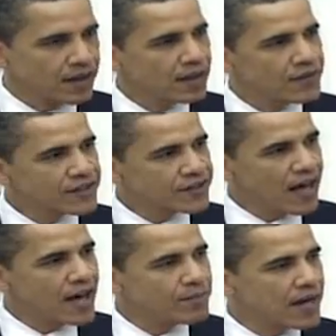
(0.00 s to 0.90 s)
living
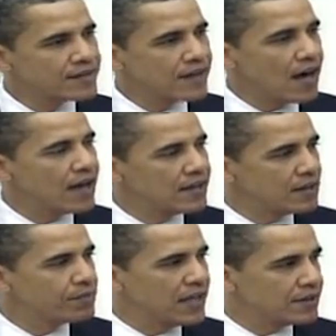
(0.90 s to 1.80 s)
side by side
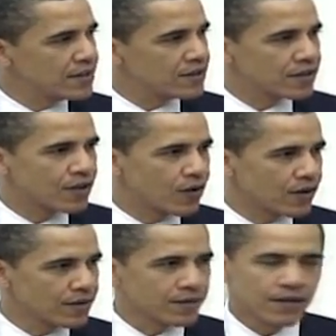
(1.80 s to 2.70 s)
in peace and
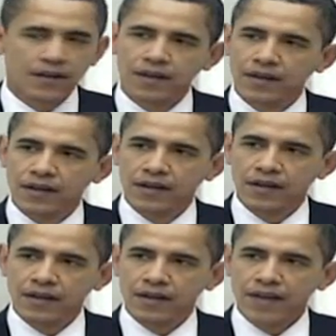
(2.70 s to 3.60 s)
security.
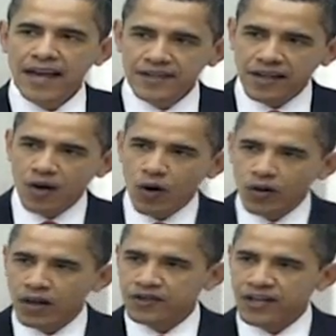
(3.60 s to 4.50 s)
That is a
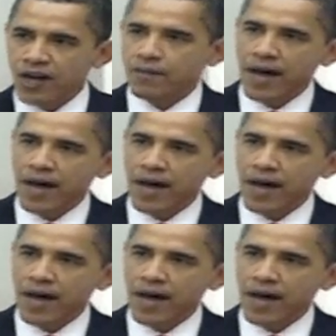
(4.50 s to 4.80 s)
goal shared by